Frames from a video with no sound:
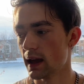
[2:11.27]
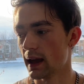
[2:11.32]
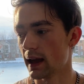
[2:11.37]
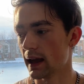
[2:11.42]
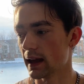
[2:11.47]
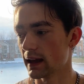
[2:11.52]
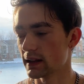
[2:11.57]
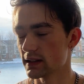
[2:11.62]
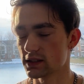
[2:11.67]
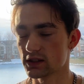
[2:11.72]

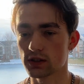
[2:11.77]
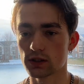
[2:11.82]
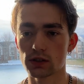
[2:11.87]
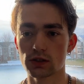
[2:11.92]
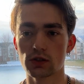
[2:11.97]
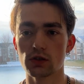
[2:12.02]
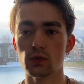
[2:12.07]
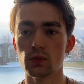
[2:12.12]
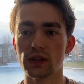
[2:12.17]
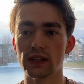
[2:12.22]
and it's
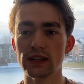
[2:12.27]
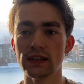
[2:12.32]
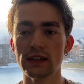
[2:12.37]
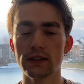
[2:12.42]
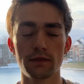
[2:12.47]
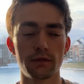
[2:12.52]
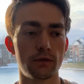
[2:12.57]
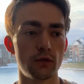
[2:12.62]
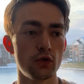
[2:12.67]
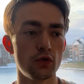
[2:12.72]
to eat
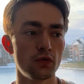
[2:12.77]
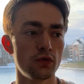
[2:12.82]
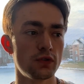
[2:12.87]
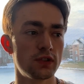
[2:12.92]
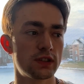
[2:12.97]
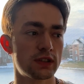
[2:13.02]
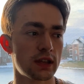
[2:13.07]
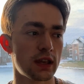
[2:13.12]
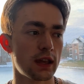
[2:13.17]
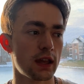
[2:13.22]

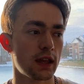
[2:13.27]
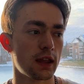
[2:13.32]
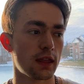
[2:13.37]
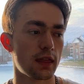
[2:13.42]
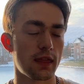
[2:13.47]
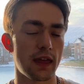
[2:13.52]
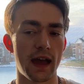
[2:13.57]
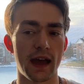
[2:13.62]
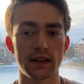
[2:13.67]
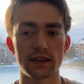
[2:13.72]
foods
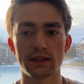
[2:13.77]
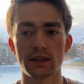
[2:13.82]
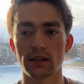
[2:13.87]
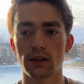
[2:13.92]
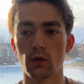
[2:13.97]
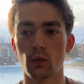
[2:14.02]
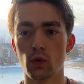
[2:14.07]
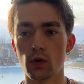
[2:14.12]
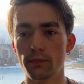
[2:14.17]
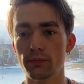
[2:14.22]
that
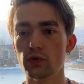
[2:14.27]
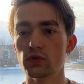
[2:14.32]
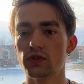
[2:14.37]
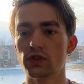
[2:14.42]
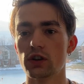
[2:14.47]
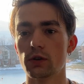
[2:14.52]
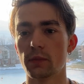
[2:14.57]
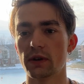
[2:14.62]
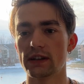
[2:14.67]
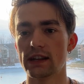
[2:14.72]
will boost
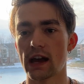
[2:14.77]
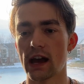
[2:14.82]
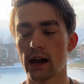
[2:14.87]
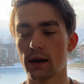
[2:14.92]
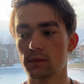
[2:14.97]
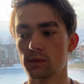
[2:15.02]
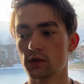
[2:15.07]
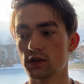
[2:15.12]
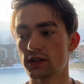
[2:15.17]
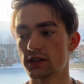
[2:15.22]
your
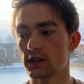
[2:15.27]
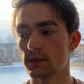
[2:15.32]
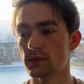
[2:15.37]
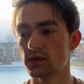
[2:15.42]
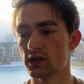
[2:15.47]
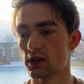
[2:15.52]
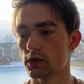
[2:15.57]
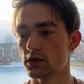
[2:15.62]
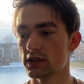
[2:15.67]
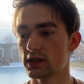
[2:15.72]
metabolism.
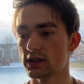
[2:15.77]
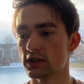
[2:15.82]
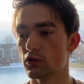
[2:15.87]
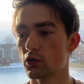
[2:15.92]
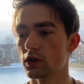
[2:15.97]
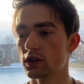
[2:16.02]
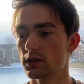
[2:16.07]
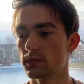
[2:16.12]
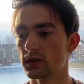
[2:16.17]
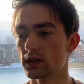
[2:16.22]
So this is
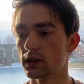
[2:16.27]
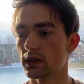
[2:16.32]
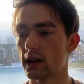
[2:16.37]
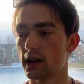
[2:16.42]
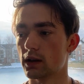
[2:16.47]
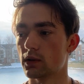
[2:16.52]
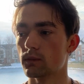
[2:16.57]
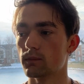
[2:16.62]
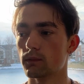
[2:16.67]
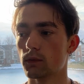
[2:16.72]
going to be
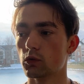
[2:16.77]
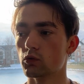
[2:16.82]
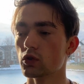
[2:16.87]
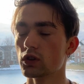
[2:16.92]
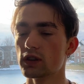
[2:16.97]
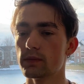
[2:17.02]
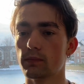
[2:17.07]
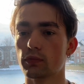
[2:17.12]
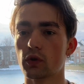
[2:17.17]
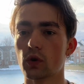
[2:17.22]
like
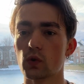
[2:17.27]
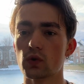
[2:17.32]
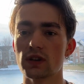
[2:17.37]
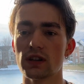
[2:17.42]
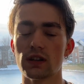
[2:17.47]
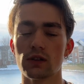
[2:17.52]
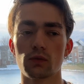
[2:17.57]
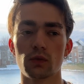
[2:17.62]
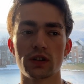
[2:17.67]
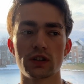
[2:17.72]
really
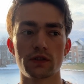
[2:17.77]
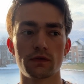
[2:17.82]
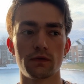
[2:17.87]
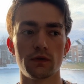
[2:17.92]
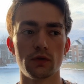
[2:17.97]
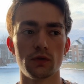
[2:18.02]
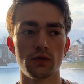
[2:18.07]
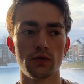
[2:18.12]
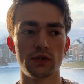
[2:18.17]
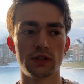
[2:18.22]
protein rich
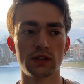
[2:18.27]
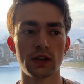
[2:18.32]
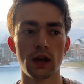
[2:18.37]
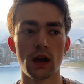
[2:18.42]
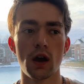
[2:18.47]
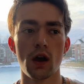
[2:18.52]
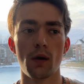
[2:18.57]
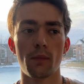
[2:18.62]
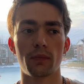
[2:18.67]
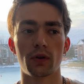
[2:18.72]
foods.
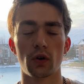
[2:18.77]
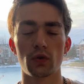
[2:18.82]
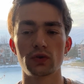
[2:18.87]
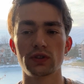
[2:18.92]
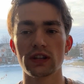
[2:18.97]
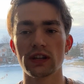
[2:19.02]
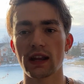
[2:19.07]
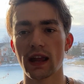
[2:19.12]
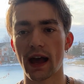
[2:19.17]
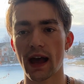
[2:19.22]

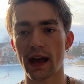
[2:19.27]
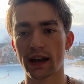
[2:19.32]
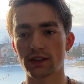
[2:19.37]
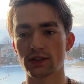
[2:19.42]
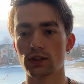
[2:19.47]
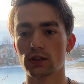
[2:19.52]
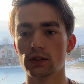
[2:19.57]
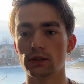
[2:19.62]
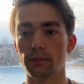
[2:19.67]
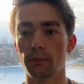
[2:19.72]
Protein
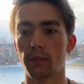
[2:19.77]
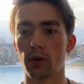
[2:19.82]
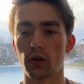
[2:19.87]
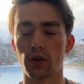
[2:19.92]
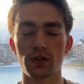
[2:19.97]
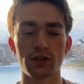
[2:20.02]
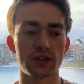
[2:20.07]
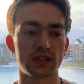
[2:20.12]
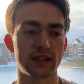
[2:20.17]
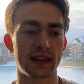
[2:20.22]
actually
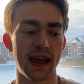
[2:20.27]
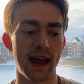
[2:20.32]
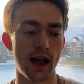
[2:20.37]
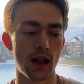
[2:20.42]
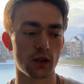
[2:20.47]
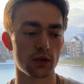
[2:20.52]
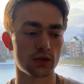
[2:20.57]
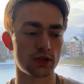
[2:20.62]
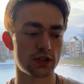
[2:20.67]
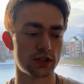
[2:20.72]
burns
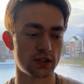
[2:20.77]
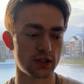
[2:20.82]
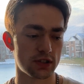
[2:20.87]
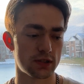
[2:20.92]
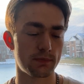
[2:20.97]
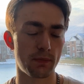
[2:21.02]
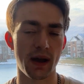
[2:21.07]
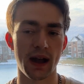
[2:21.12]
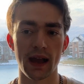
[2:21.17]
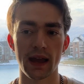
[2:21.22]
calories
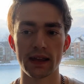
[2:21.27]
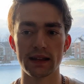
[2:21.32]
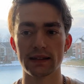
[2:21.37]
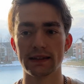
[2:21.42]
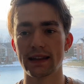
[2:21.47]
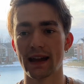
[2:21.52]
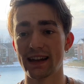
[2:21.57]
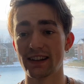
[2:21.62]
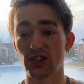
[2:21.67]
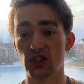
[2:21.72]
just by
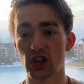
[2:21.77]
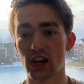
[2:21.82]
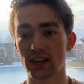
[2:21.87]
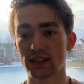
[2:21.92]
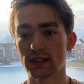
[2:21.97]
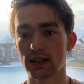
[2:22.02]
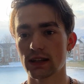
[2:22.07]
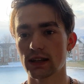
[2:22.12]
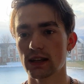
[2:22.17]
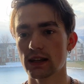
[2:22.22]

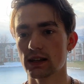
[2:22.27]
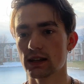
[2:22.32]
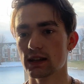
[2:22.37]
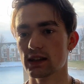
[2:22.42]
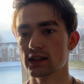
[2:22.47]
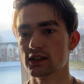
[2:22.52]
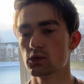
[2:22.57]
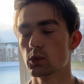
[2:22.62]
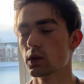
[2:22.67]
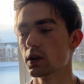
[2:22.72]
digesting it.
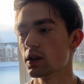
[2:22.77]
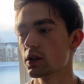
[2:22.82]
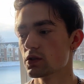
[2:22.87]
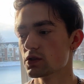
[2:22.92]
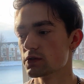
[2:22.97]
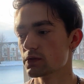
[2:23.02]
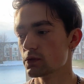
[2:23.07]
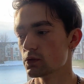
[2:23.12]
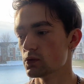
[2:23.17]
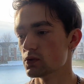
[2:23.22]
It's one of those
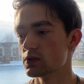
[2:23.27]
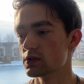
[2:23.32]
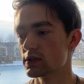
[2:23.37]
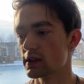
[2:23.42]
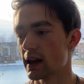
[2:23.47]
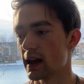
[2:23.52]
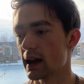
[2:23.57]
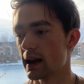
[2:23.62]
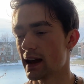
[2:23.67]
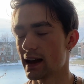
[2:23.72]
foods
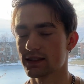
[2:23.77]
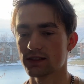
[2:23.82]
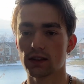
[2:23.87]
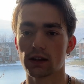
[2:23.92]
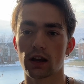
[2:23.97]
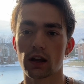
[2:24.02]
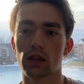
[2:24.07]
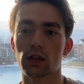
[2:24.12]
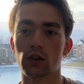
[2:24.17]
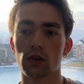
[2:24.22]
that has like
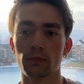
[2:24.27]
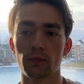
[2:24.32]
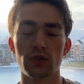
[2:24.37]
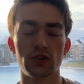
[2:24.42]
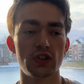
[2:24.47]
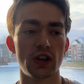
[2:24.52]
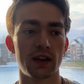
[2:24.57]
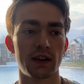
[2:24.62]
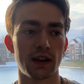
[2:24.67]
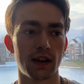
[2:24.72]
a
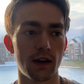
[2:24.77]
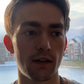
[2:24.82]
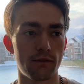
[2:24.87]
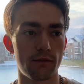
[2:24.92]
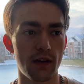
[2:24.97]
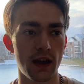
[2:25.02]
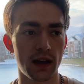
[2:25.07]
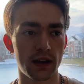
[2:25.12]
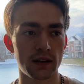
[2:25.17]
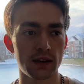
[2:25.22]
thermogenic
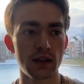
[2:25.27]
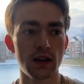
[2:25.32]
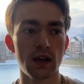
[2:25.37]
effect.